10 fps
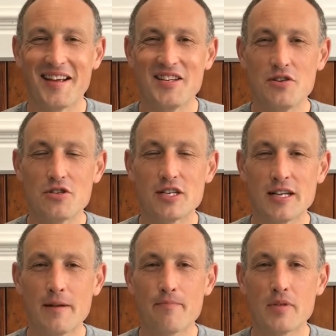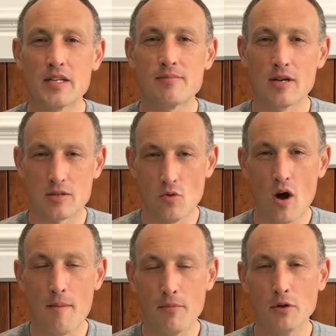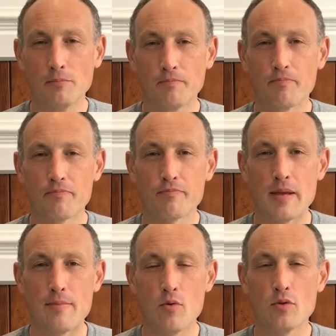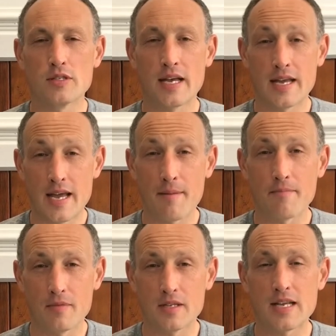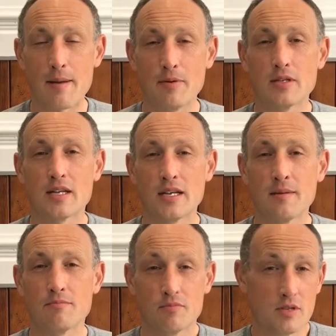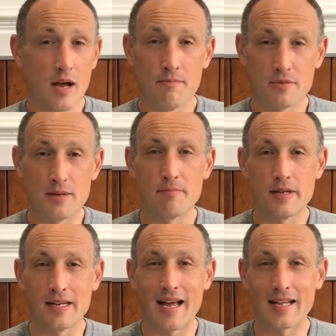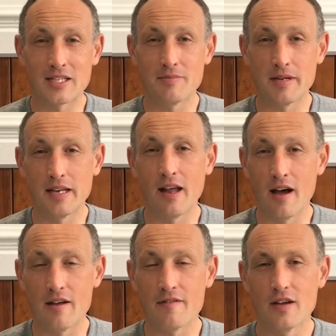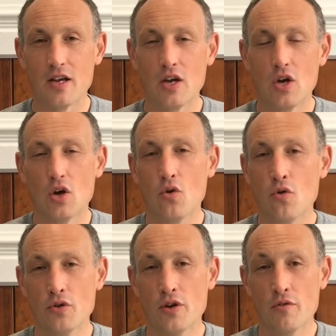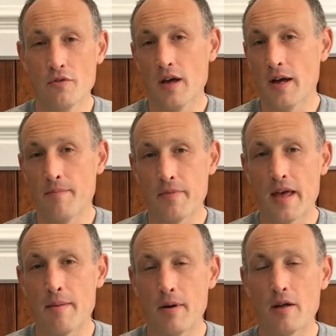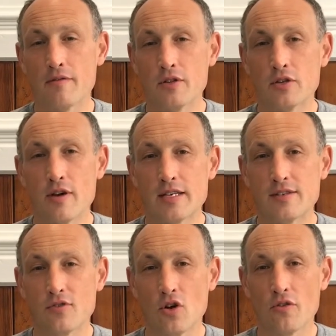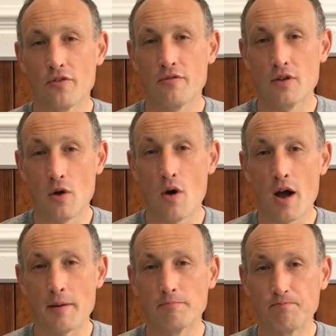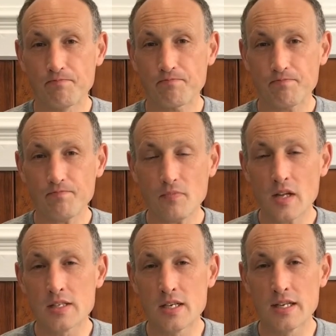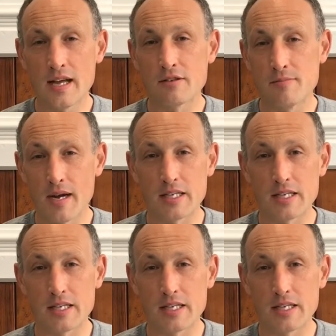Usually, it's much more humble people will say, "Yep, yeah, this happened, and I'm I'm simply glad to be alive," or you know, um, "There but for the grace of God go I." Certainly, that was my